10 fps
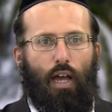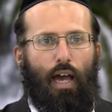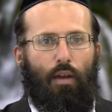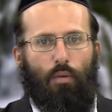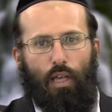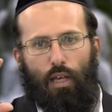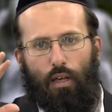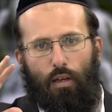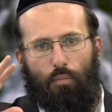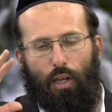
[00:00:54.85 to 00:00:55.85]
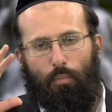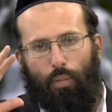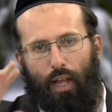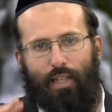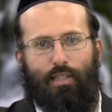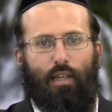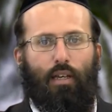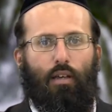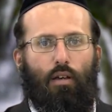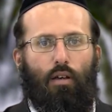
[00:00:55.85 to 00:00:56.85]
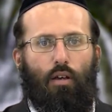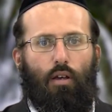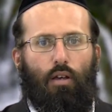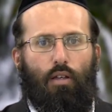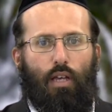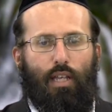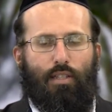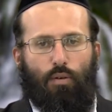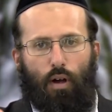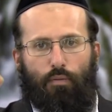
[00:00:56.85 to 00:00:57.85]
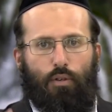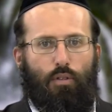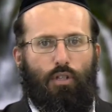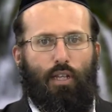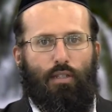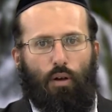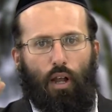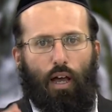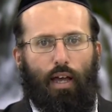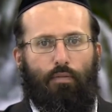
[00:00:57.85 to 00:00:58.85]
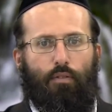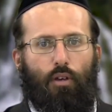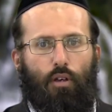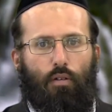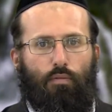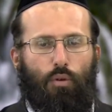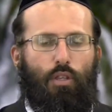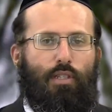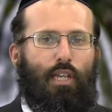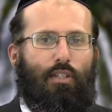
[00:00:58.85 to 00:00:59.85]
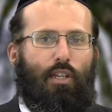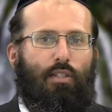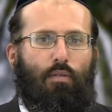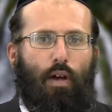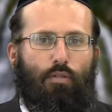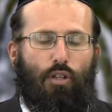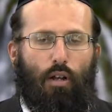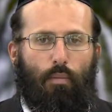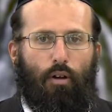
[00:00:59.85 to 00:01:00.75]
How do we bring blessing into our future, into our life, through the teachings of Rav Shalom